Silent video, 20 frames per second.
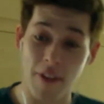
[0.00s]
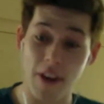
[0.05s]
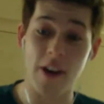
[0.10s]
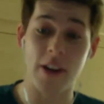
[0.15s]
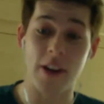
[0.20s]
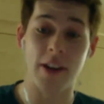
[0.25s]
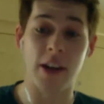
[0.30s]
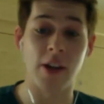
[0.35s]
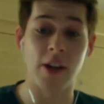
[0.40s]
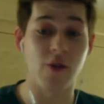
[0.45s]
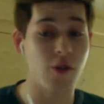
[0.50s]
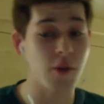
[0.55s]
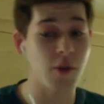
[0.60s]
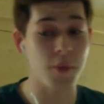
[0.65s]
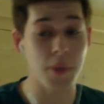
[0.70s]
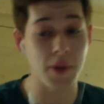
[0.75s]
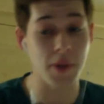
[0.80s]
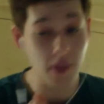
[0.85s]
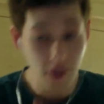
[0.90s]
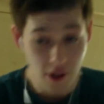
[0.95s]
dangerous
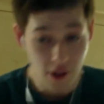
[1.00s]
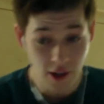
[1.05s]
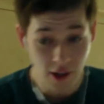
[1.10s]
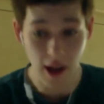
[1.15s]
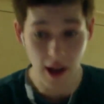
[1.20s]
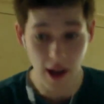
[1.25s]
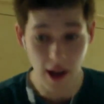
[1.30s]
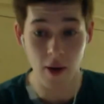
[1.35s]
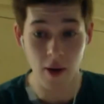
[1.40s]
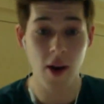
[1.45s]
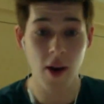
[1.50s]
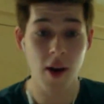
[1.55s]
position now.